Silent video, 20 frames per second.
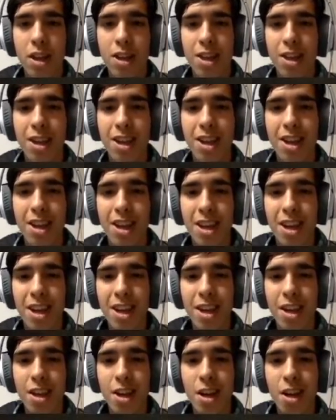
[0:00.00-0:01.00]
the
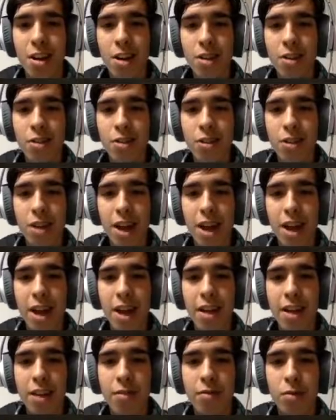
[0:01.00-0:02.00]
underside,
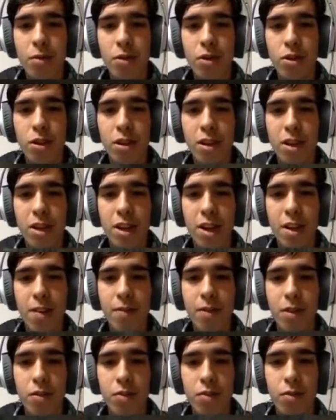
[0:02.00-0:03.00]
unfortunately, of
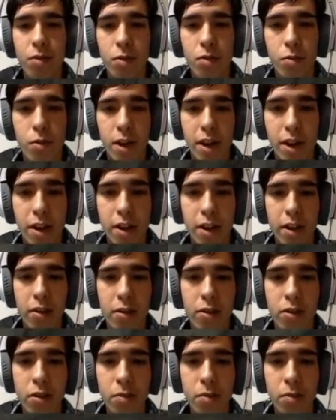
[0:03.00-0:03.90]
these fluid regulators.